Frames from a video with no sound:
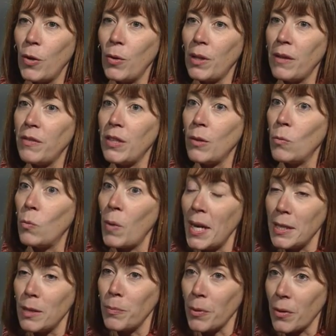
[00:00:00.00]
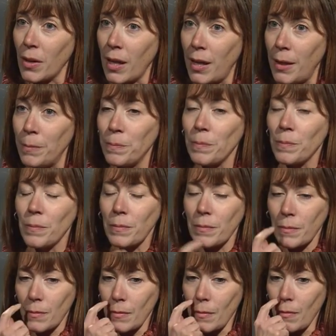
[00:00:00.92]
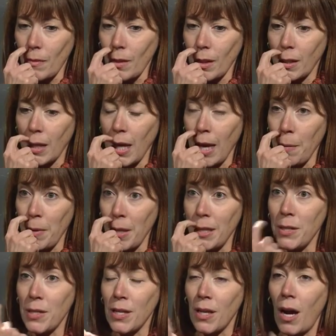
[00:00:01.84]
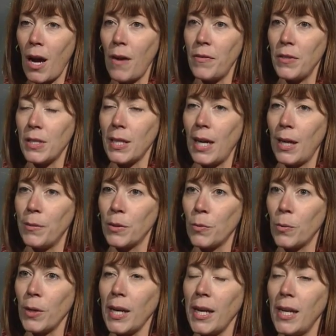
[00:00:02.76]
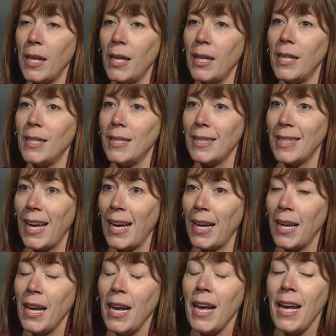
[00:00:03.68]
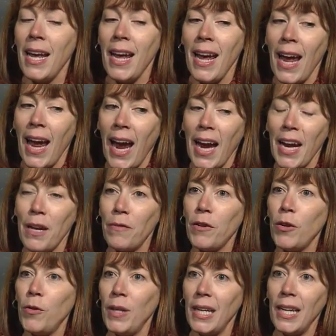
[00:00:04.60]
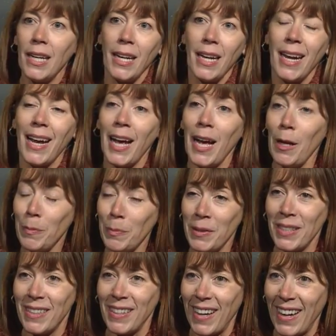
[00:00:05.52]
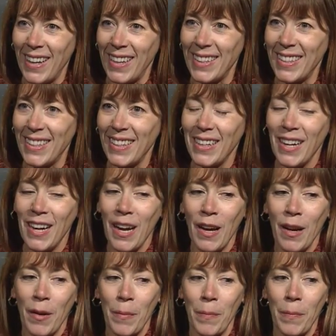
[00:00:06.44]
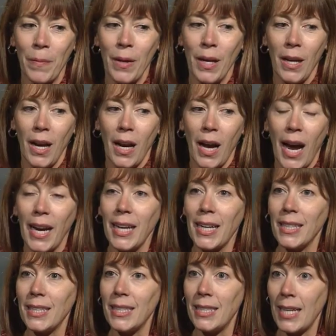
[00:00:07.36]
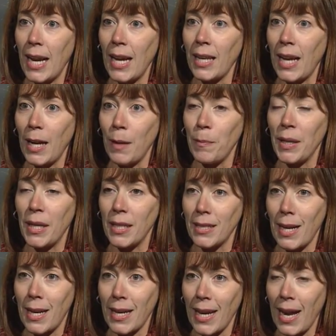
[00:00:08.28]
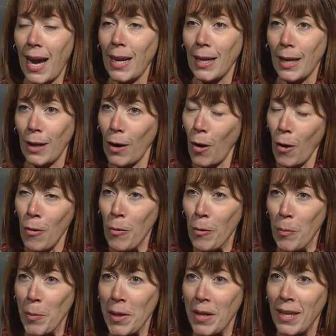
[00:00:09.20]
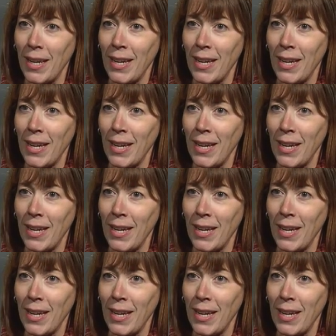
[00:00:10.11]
who lived in West Berlin came into the office that I was working in and said, "Hey, if you need any help tonight, I can stay late because I can't get home."